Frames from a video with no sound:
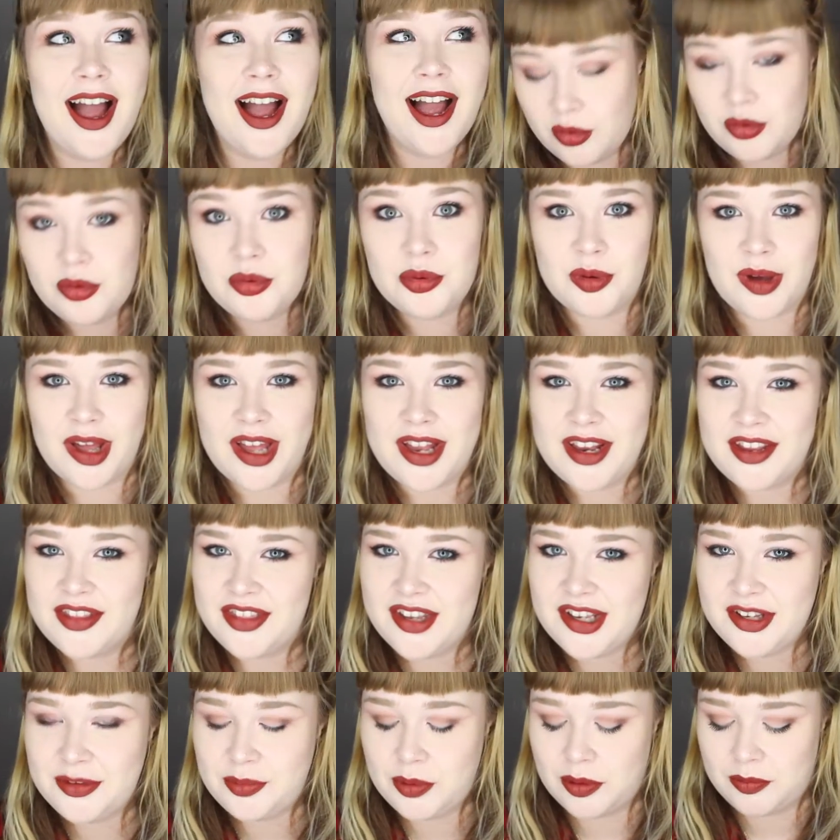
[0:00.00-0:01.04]
Oh,
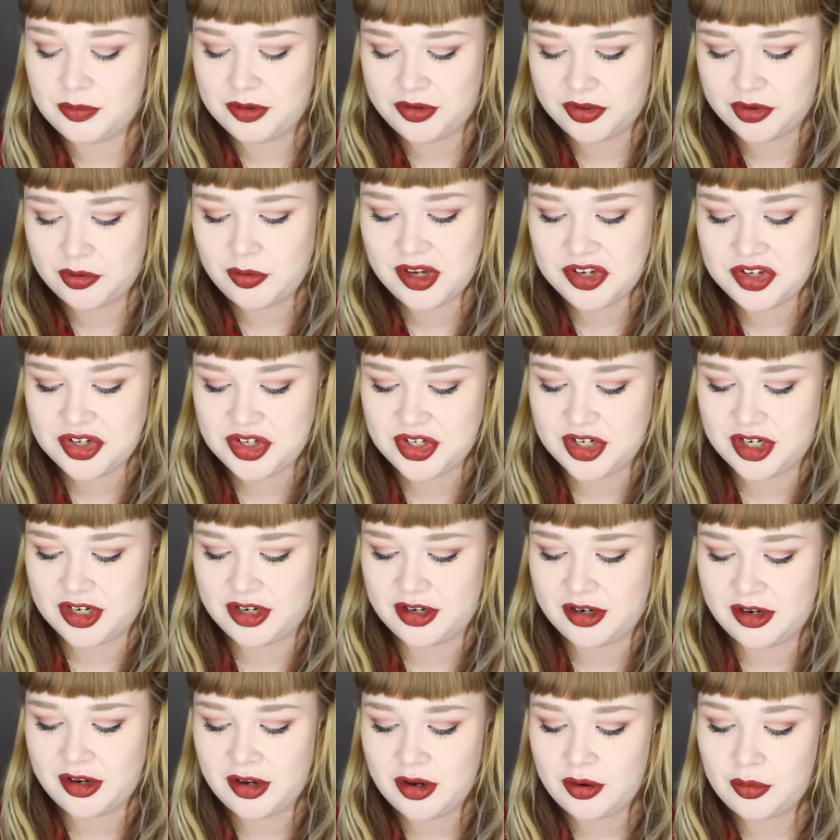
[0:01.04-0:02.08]
this one was a
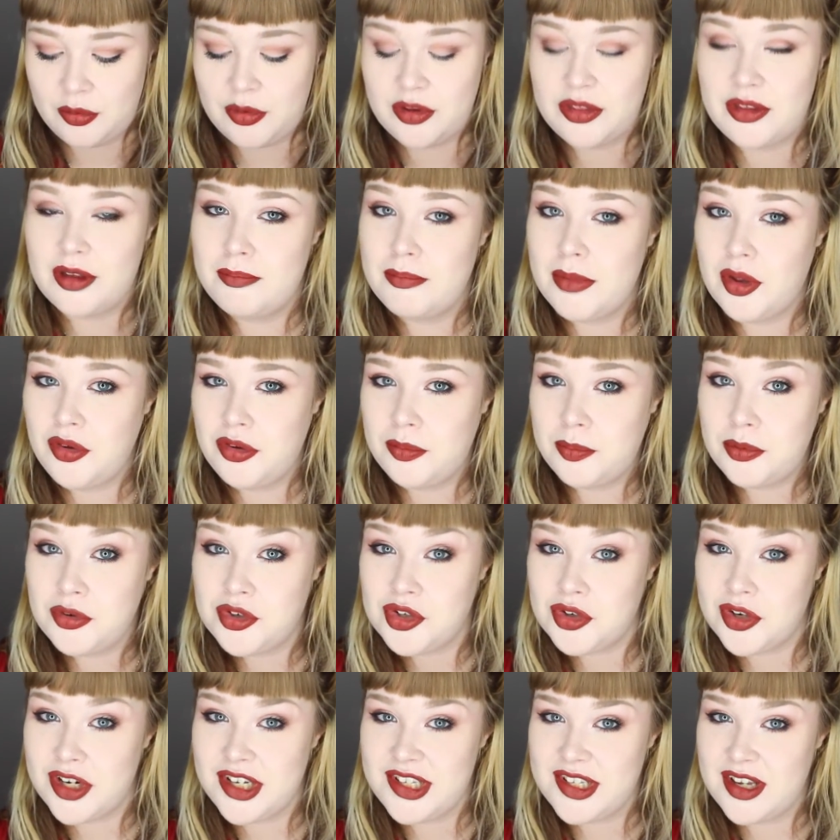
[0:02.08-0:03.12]
question with multiple
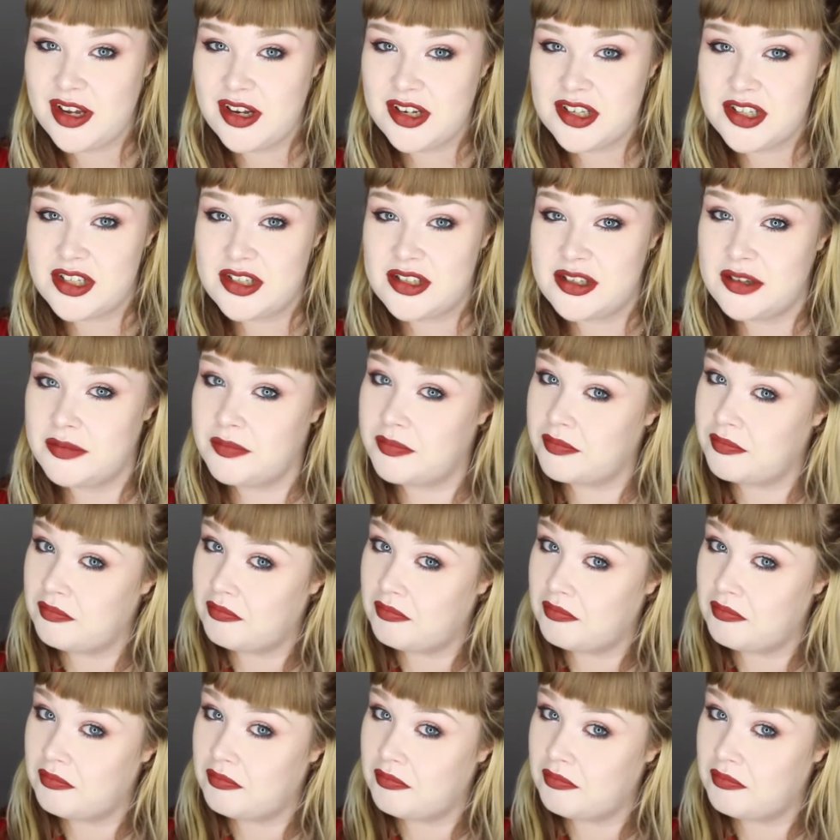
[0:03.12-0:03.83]
choice answers.